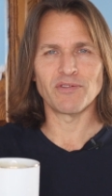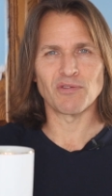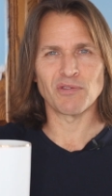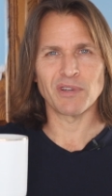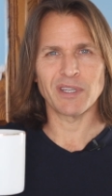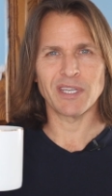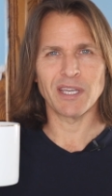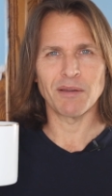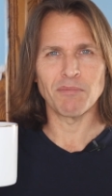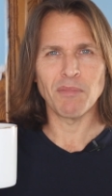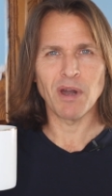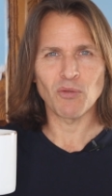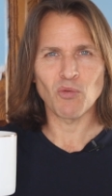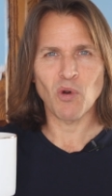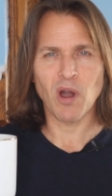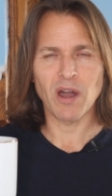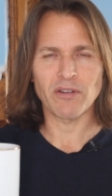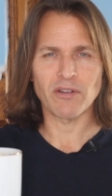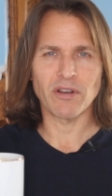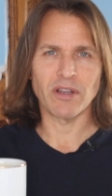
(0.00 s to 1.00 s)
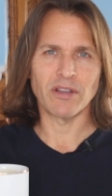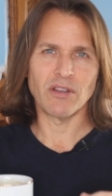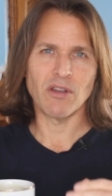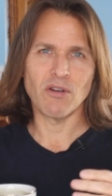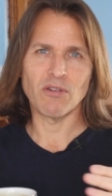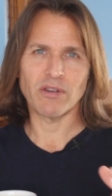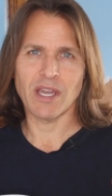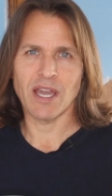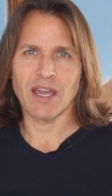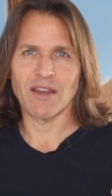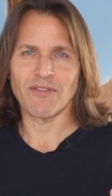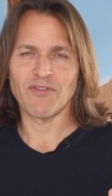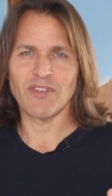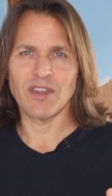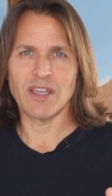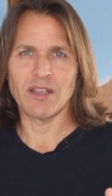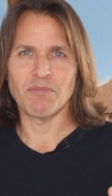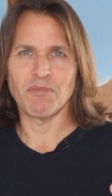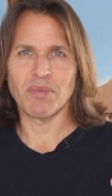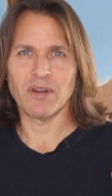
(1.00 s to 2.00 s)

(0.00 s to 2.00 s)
drinking mud water and no caffeine,